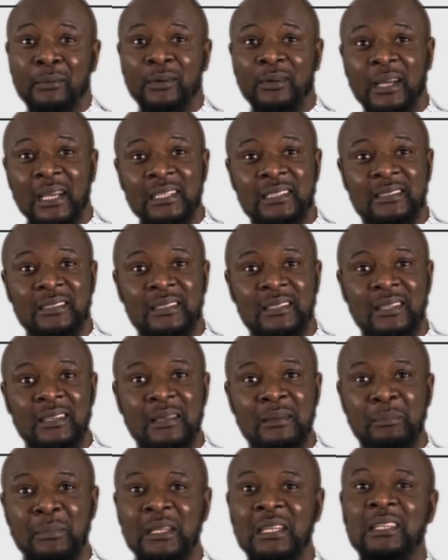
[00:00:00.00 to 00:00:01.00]
right?
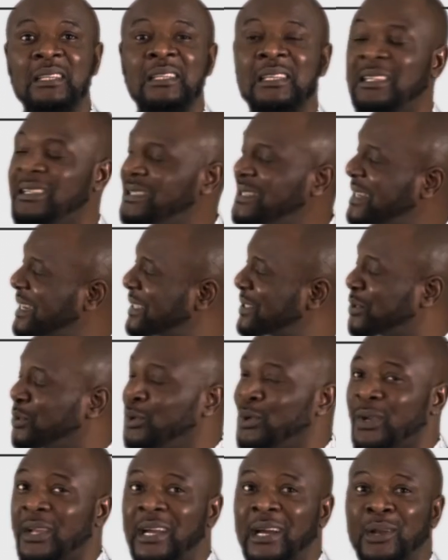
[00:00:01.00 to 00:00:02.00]
Meaning it's
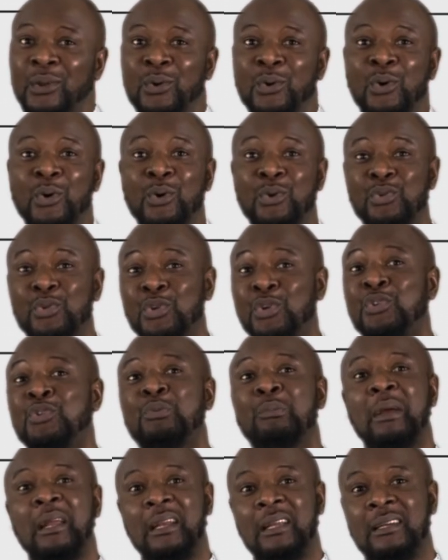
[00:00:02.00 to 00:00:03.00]
categorical or
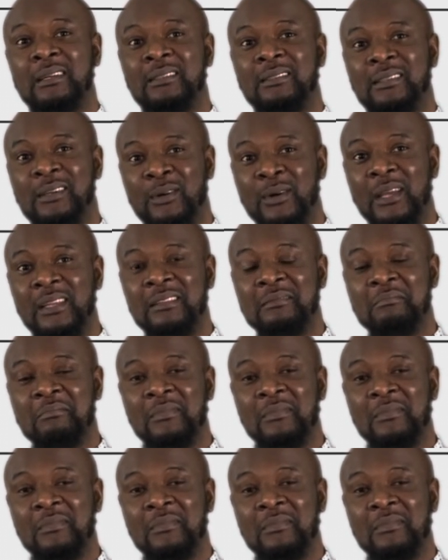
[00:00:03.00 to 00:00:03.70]
non-numeric, all right?